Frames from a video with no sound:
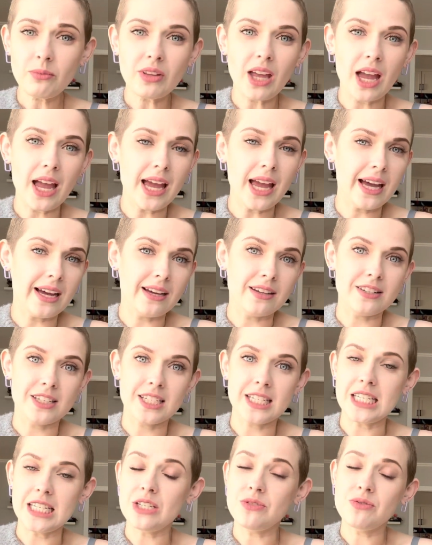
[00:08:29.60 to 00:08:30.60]
And
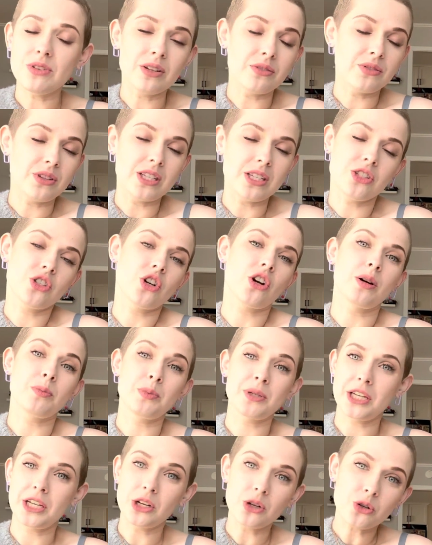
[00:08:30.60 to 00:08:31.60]
even if these are
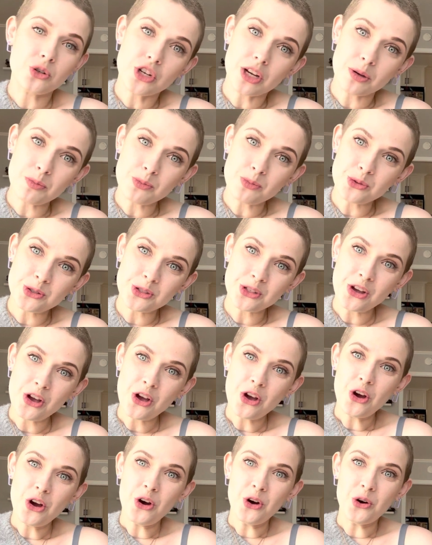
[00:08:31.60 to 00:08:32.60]
potato chips
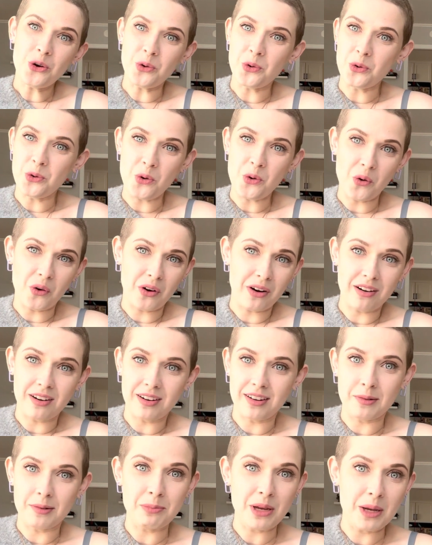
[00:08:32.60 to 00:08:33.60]

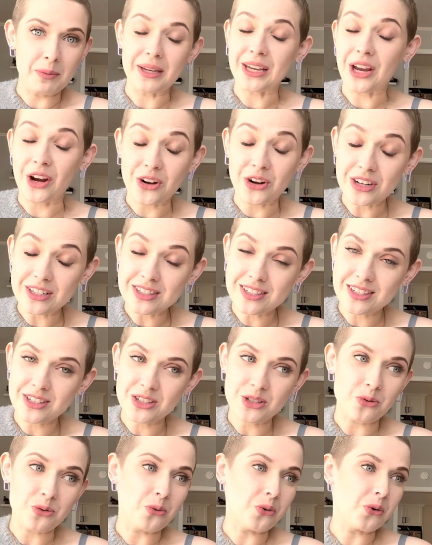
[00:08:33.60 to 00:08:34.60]
or baby carrots
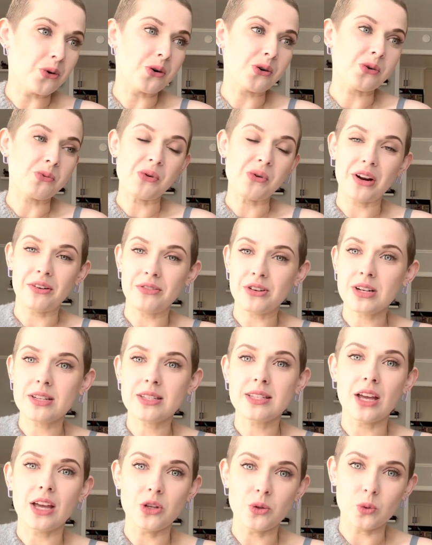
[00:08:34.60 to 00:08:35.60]
or whatever it is
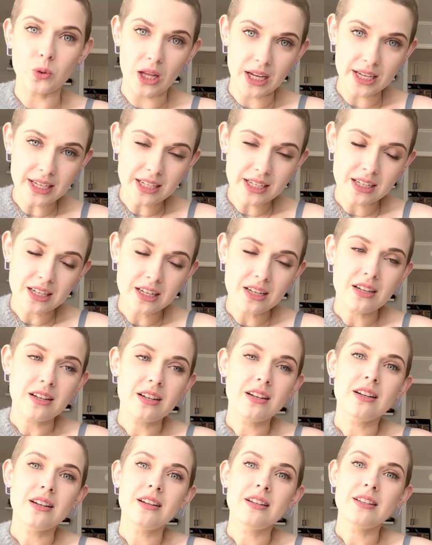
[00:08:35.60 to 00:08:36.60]
that you like,
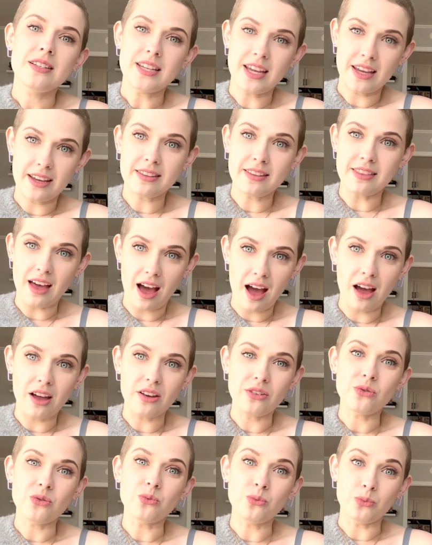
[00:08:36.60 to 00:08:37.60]
take
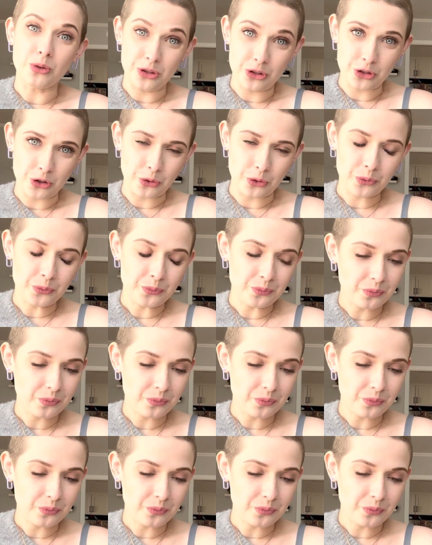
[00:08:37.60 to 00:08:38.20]
that with you.